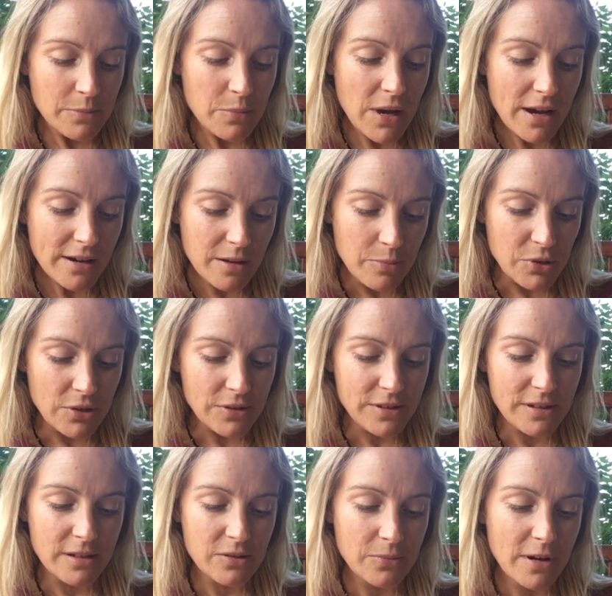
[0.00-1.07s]

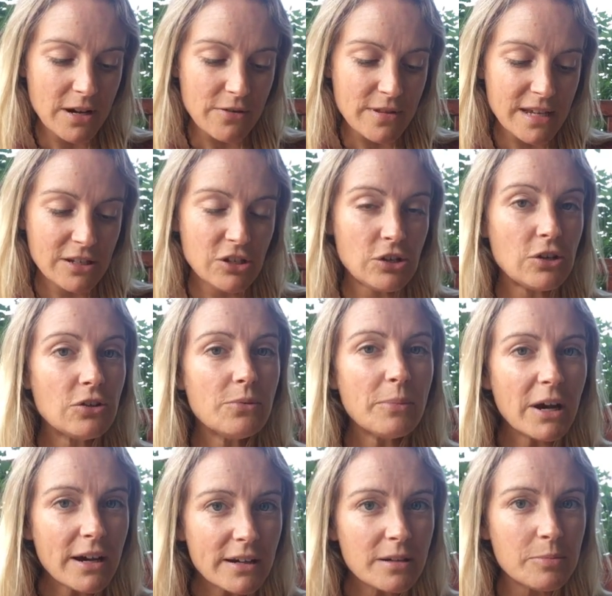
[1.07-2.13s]
Merkabas as well. There's 2
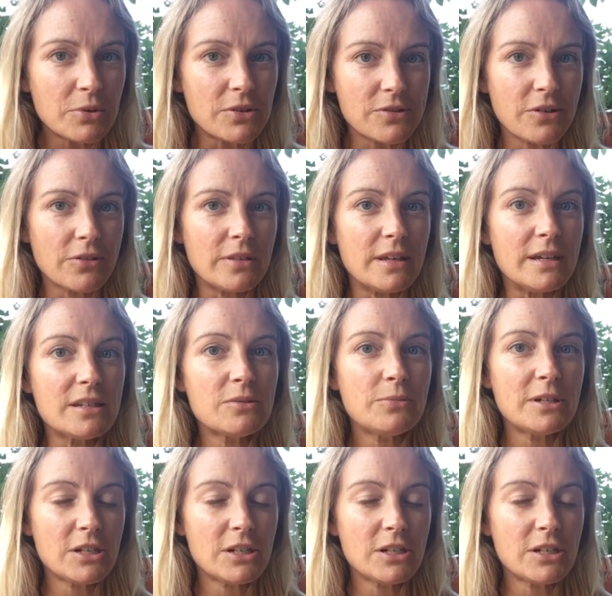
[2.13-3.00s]
Merkabas on this,